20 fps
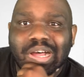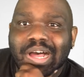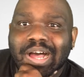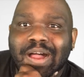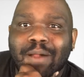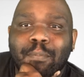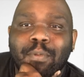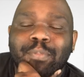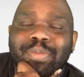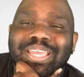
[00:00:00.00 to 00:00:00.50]

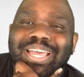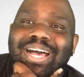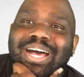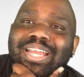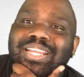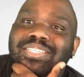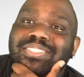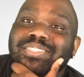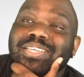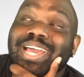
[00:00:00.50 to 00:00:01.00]
I'm gonna be
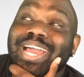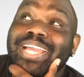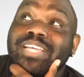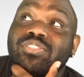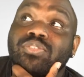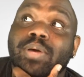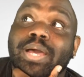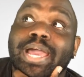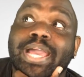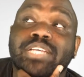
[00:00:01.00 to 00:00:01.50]
honest,
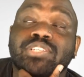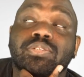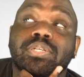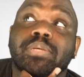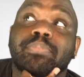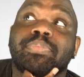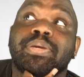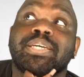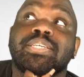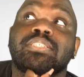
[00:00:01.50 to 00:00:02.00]
Angel actually
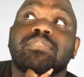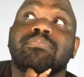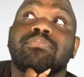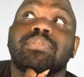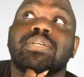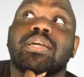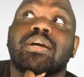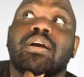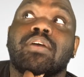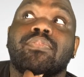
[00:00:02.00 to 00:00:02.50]
pissed
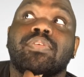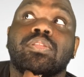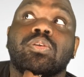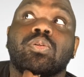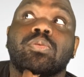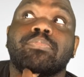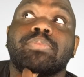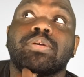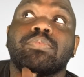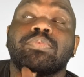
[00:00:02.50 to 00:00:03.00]
me off a
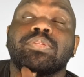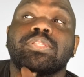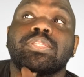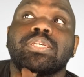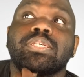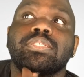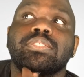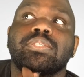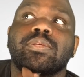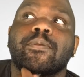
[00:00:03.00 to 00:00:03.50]
little bit with
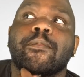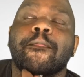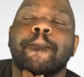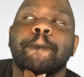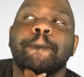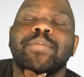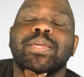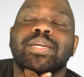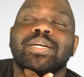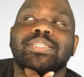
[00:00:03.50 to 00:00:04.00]
this
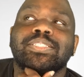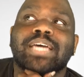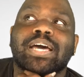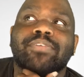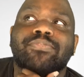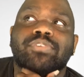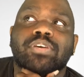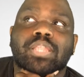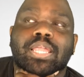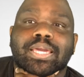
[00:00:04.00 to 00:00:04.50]
because I
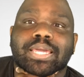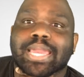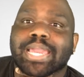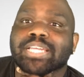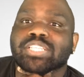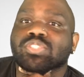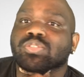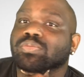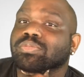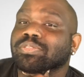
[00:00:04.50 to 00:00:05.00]
feel like
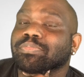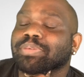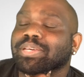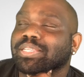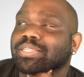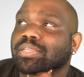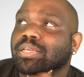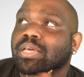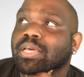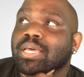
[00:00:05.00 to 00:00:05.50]
Angel was
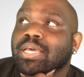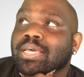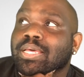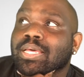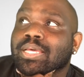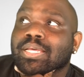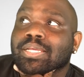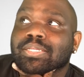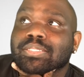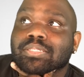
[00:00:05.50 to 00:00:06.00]
being
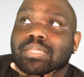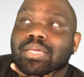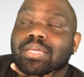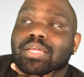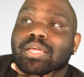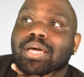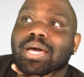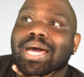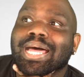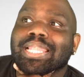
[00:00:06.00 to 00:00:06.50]

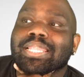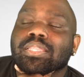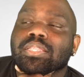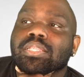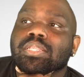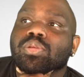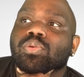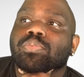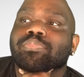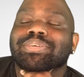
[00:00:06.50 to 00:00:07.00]
a
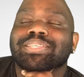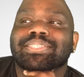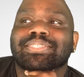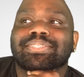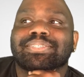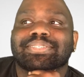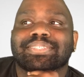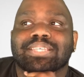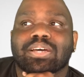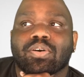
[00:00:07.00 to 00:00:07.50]
little bit
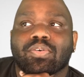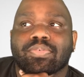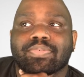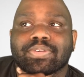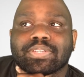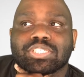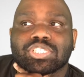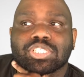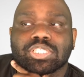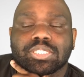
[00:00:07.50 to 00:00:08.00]

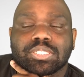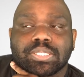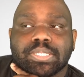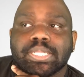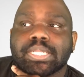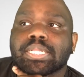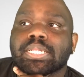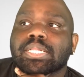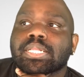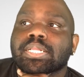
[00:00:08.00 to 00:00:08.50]
selfish.
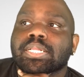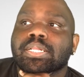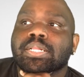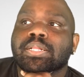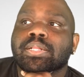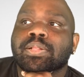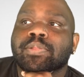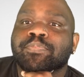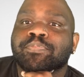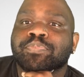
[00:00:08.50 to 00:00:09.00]

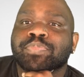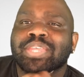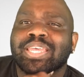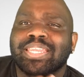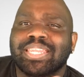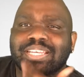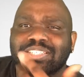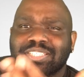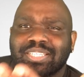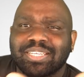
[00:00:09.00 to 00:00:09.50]

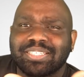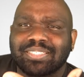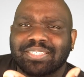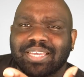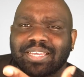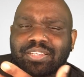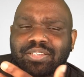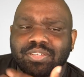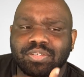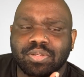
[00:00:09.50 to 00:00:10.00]
Now she did
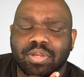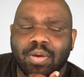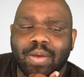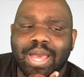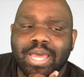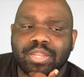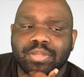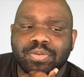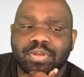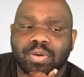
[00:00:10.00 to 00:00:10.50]
say, you know,
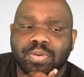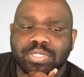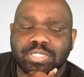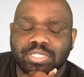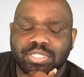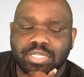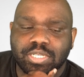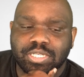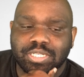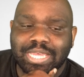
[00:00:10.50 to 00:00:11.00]
how do you know
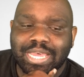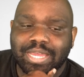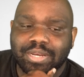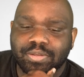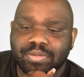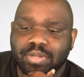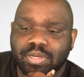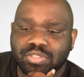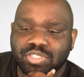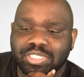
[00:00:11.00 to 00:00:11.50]
how do
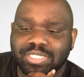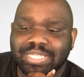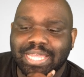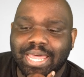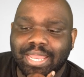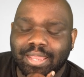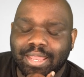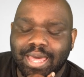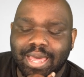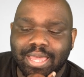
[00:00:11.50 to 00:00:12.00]
you know she's
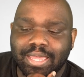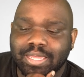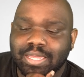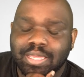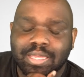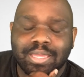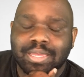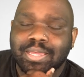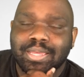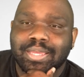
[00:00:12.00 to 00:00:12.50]
not lying?
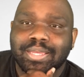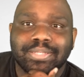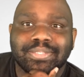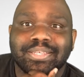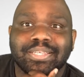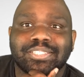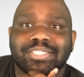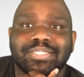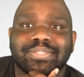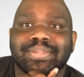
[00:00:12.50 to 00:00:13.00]
He
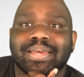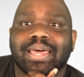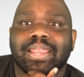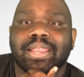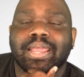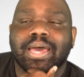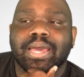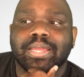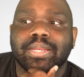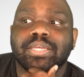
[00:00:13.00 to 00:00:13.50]
said she's not
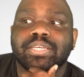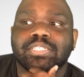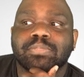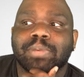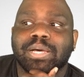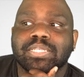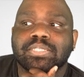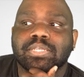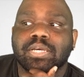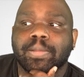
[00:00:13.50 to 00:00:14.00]
lying. He's
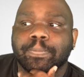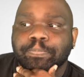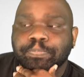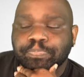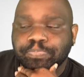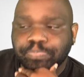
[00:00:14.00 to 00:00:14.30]
my son.